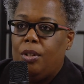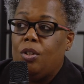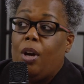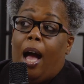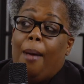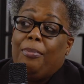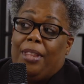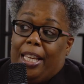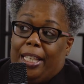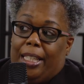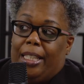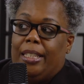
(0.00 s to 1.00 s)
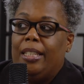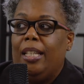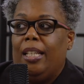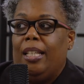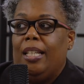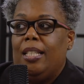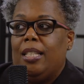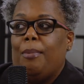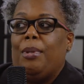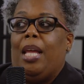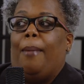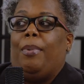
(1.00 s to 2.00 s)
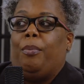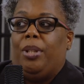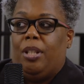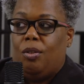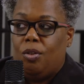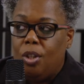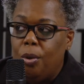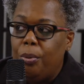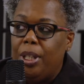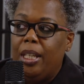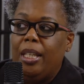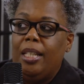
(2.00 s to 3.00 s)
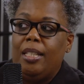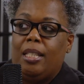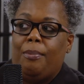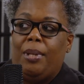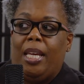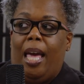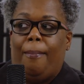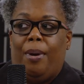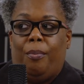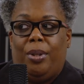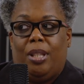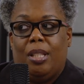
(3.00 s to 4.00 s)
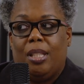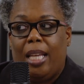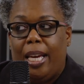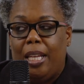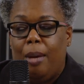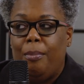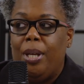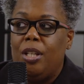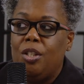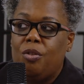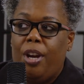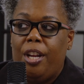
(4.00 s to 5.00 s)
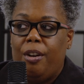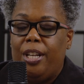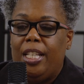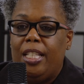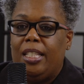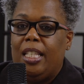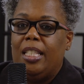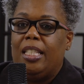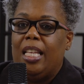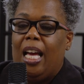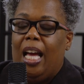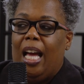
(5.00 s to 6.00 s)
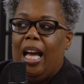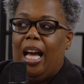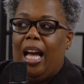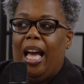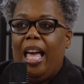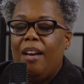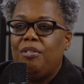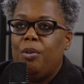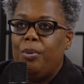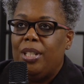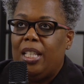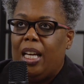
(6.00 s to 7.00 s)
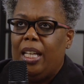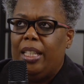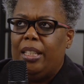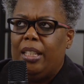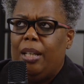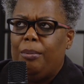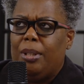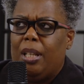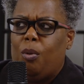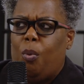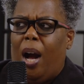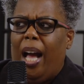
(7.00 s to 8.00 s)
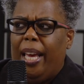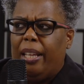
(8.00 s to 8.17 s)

So I'm thinking, something happened with a student, something happened with the site administrator, and he says, I have to resign. And I was like, why?